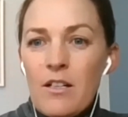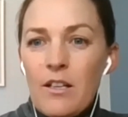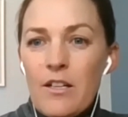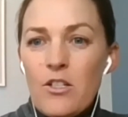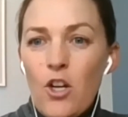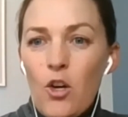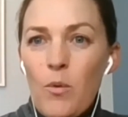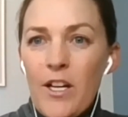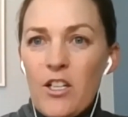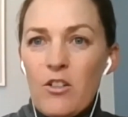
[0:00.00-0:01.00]
Let us know
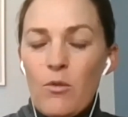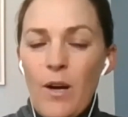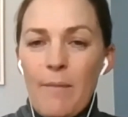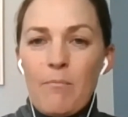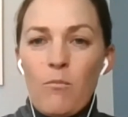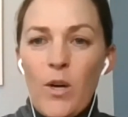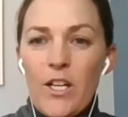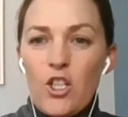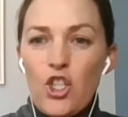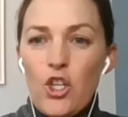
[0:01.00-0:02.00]
where
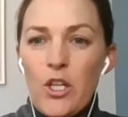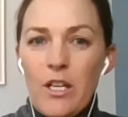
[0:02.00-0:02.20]
you're tuning